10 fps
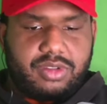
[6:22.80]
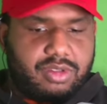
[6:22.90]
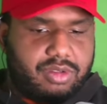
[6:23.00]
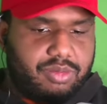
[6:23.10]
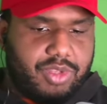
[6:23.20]

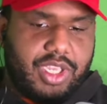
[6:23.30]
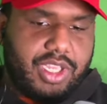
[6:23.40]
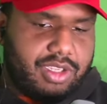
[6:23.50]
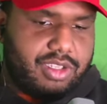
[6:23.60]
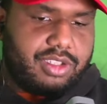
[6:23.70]

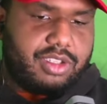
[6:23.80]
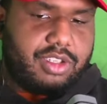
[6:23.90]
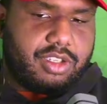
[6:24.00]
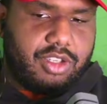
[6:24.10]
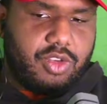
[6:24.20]
because
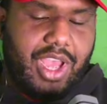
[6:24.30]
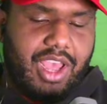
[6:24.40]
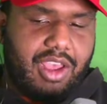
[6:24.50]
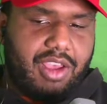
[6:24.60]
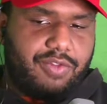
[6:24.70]
you
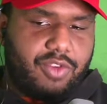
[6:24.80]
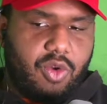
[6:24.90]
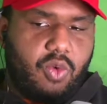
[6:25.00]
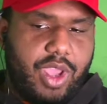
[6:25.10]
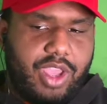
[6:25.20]
have no
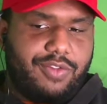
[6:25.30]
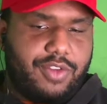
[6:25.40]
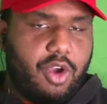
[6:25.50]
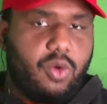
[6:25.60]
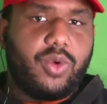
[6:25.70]
way of
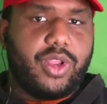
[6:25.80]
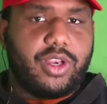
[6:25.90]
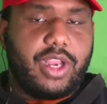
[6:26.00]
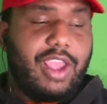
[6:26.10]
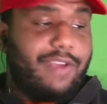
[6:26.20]
knowing.
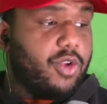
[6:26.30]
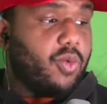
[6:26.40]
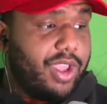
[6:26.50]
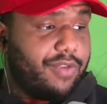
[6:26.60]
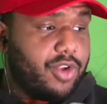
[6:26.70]
You have no way
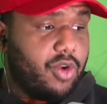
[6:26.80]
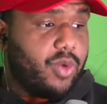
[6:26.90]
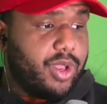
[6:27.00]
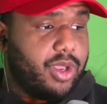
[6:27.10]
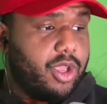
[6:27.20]
of
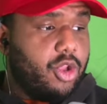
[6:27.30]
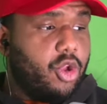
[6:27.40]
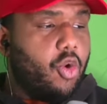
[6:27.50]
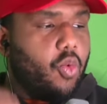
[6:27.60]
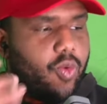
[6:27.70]
knowing
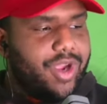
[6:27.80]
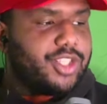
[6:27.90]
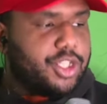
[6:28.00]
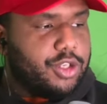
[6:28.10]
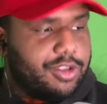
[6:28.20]
when
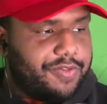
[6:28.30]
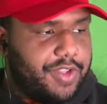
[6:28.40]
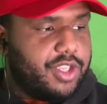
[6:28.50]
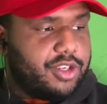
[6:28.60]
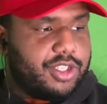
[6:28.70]
to defend
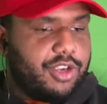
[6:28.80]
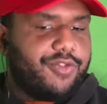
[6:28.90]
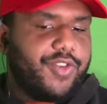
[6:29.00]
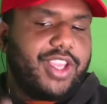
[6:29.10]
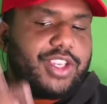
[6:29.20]
yourself
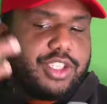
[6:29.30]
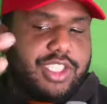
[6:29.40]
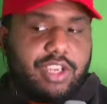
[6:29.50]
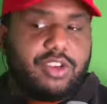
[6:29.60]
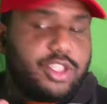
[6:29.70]

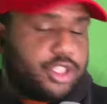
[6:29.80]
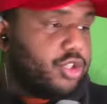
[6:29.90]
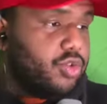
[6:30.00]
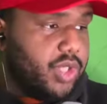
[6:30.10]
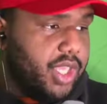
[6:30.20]
until it's too
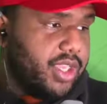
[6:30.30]
late.